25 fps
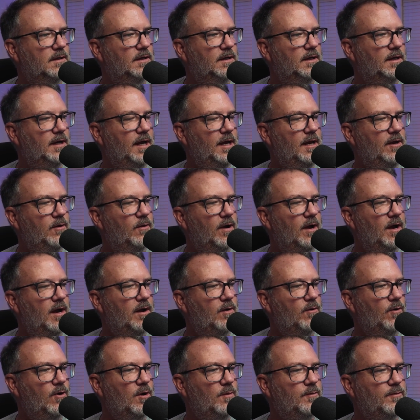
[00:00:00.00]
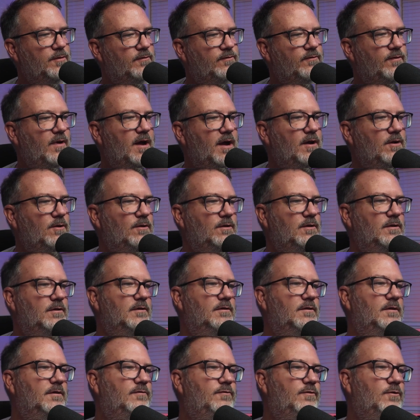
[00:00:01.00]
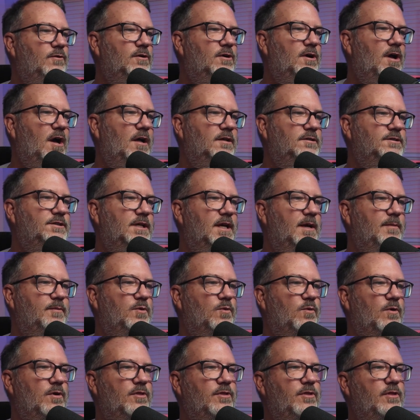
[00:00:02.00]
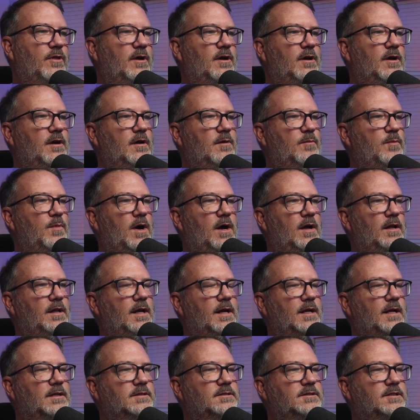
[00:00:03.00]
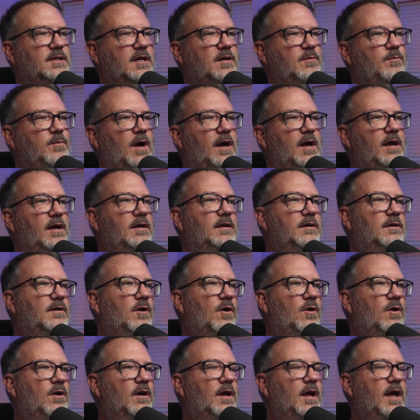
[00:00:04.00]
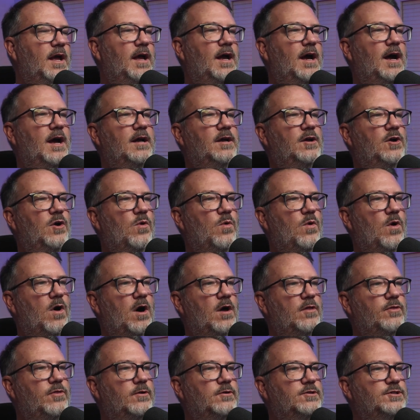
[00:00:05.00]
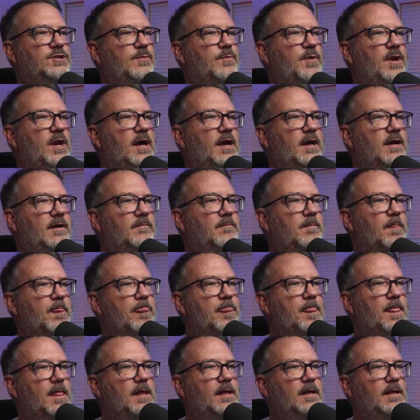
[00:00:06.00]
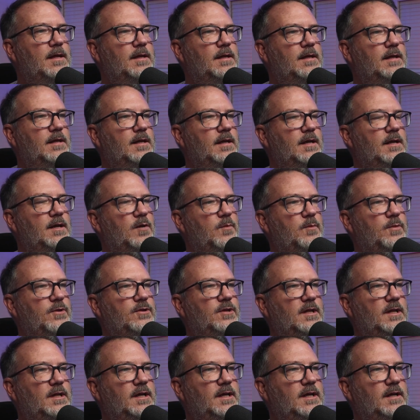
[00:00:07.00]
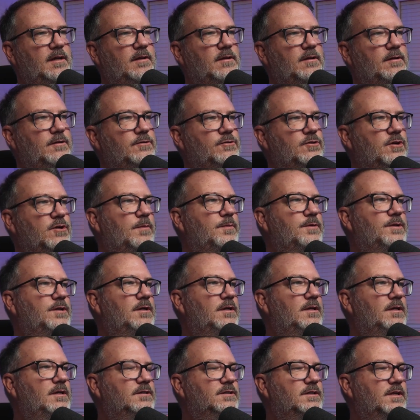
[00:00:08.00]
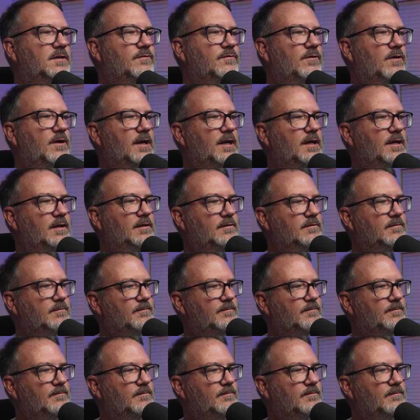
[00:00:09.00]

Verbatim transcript: Anyway, I wrote up the final, the full concept with uh, my, like I said, my A I co-author, Gemini. And I'll put the link in the description unless I forget.